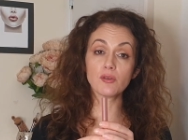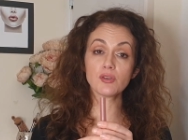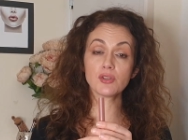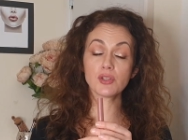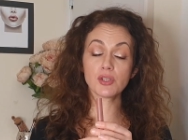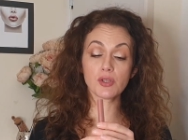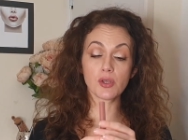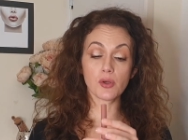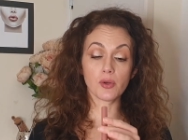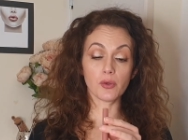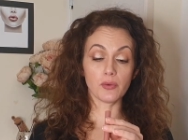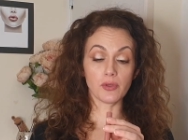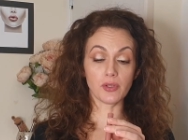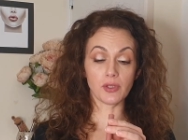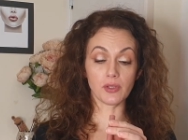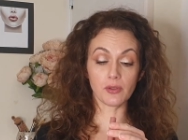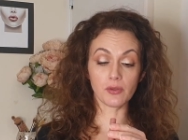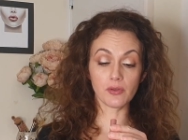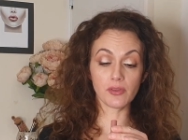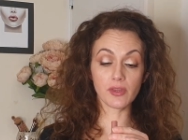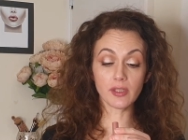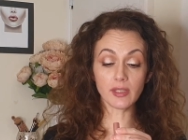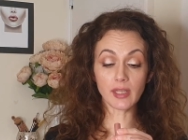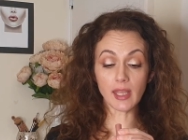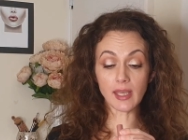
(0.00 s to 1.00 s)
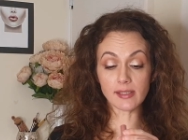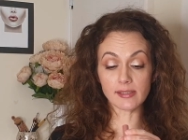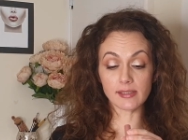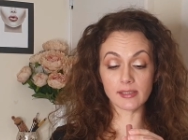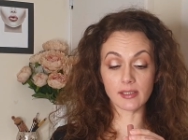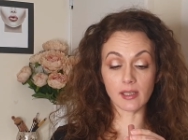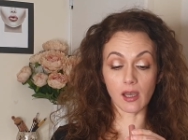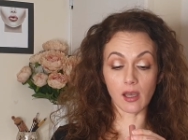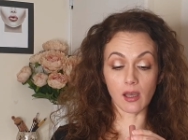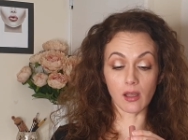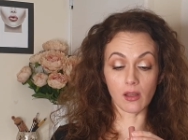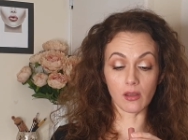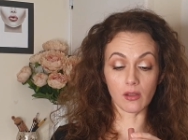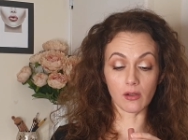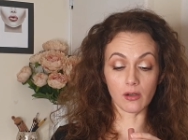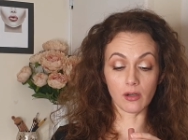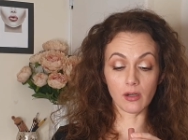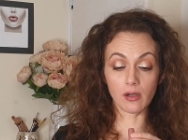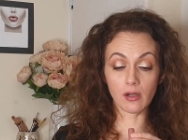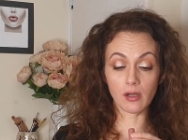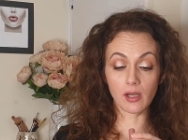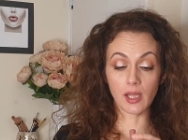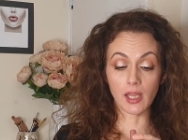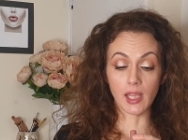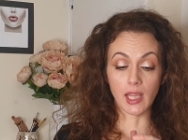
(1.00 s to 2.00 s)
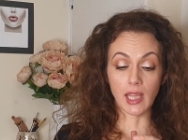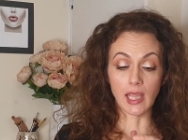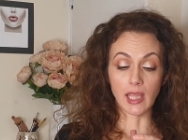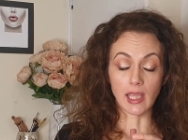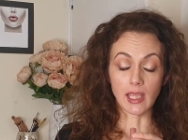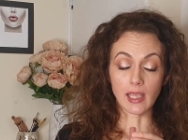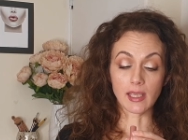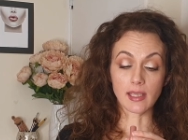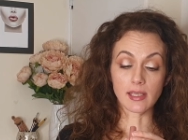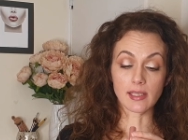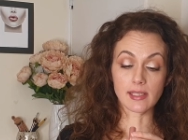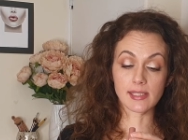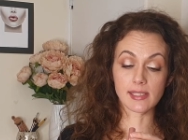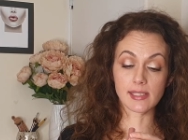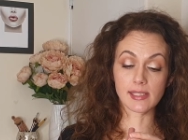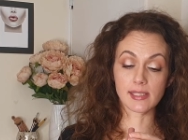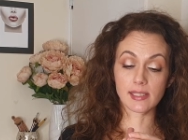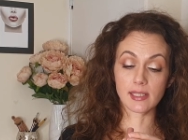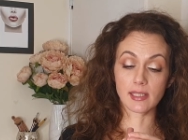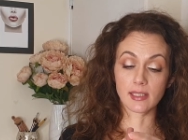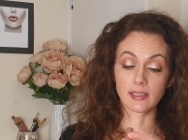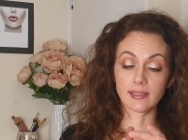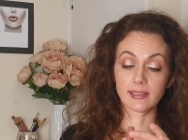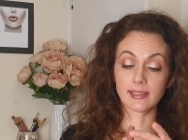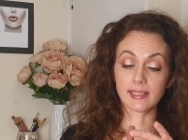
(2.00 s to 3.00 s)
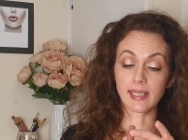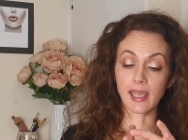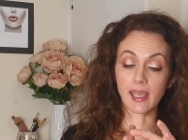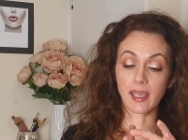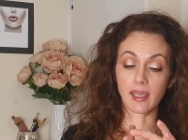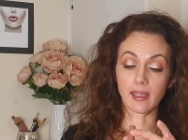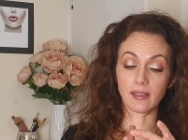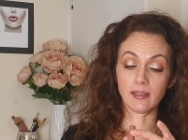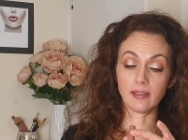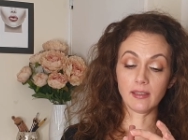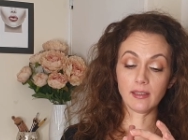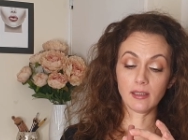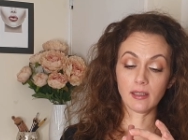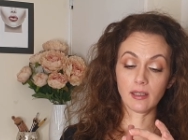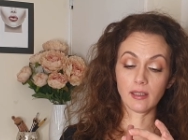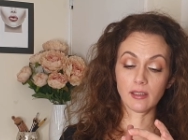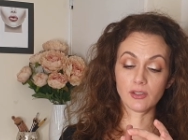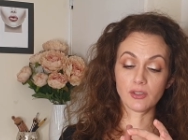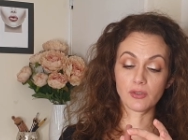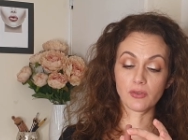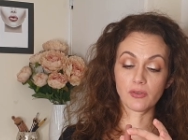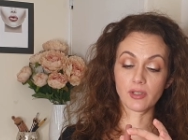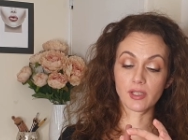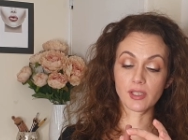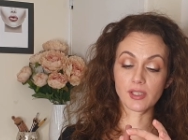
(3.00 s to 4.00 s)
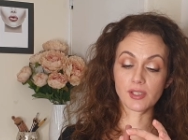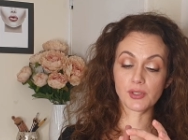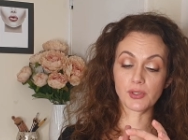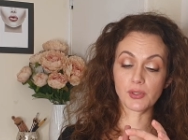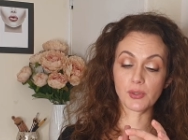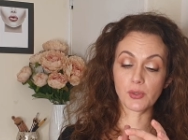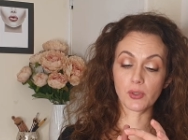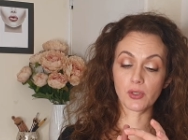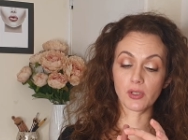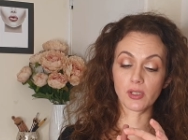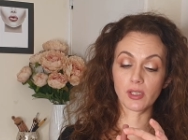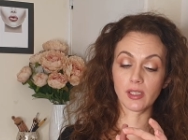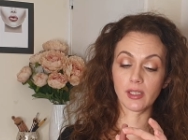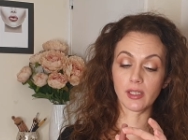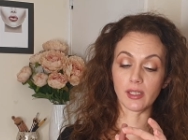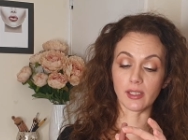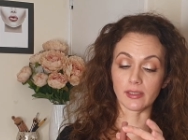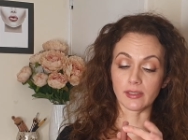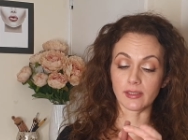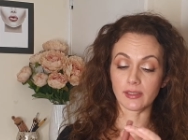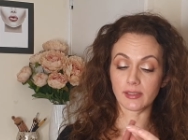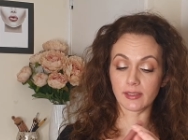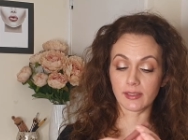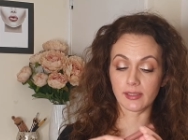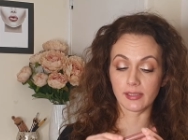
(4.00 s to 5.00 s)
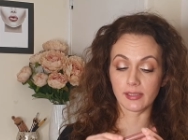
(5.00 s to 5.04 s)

I'll show you the next color is 10, Trust Your Gut.